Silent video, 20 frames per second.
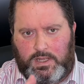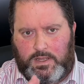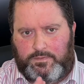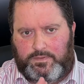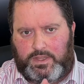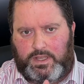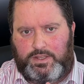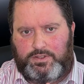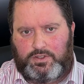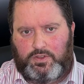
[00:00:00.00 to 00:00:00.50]

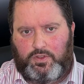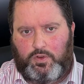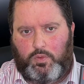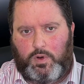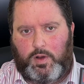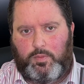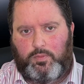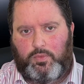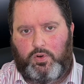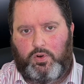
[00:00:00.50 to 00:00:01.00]
These are the
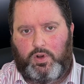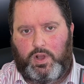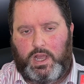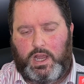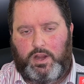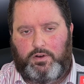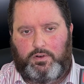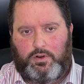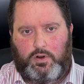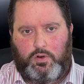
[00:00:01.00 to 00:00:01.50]
One More
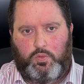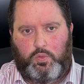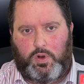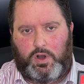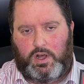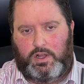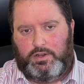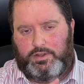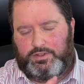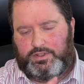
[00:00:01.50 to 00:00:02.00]
Aero
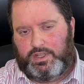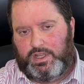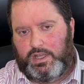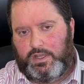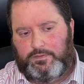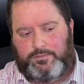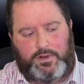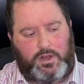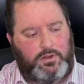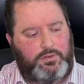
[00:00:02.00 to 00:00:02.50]
wireless
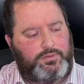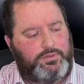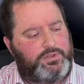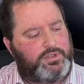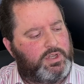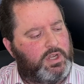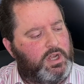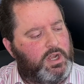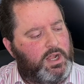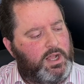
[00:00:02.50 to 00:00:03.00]
earphones,